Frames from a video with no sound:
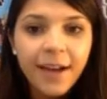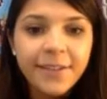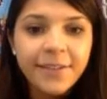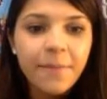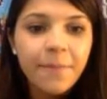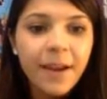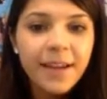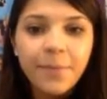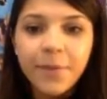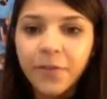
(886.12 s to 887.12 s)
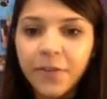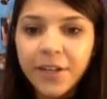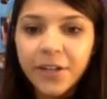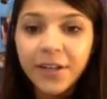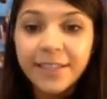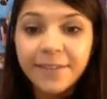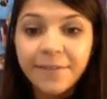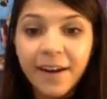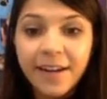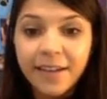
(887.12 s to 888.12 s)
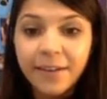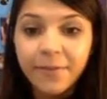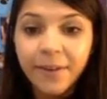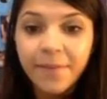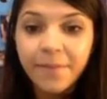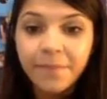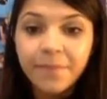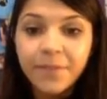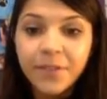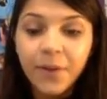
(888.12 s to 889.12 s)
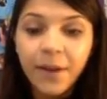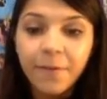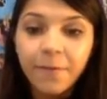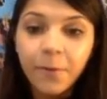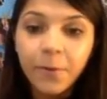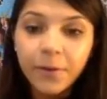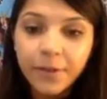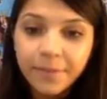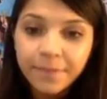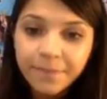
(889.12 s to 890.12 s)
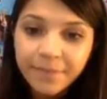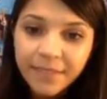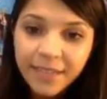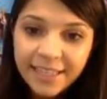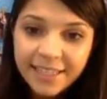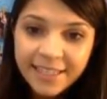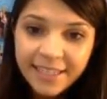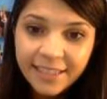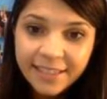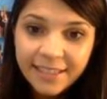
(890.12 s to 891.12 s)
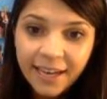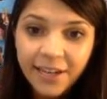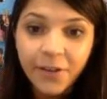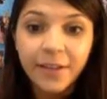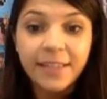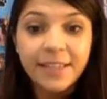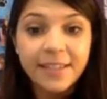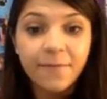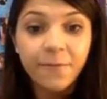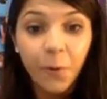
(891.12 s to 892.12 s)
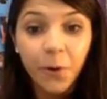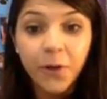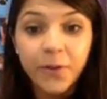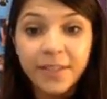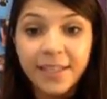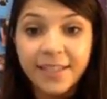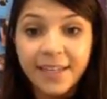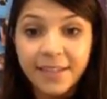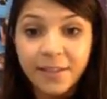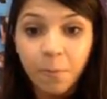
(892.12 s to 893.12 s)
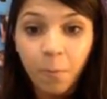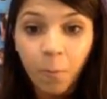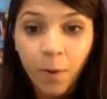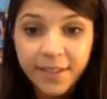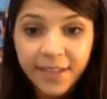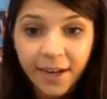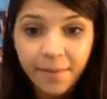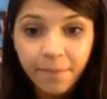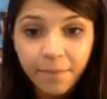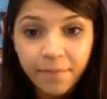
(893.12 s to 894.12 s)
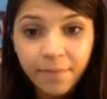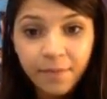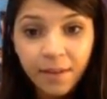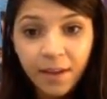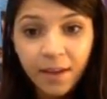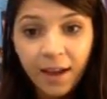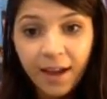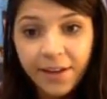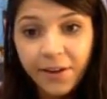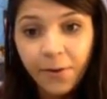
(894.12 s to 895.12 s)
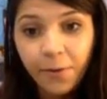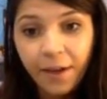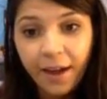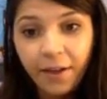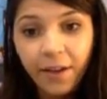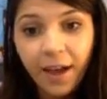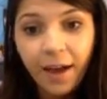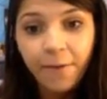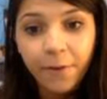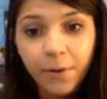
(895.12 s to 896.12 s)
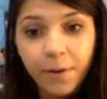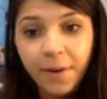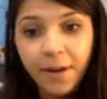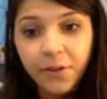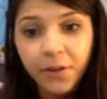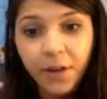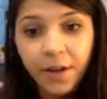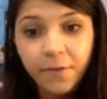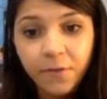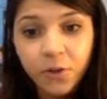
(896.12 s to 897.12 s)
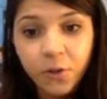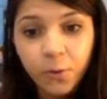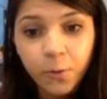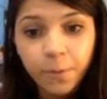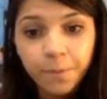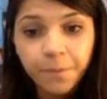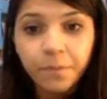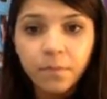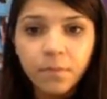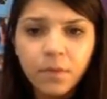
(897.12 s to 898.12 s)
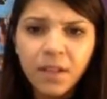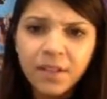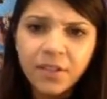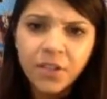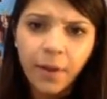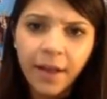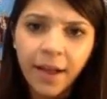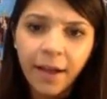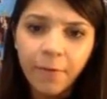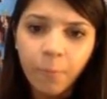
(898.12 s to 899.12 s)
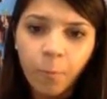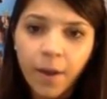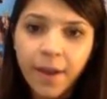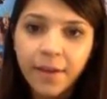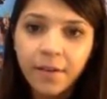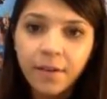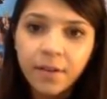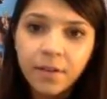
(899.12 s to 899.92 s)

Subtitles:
do that by coming over here and dividing it, right? So I have 4 and 6. I know that 4 goes into 6 one time. I know that I'll have a remainder of 2. So I'll have 1